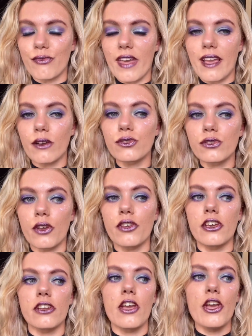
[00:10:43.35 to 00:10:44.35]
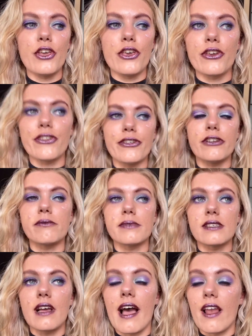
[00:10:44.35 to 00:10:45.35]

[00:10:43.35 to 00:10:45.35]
They are so good. You can use them as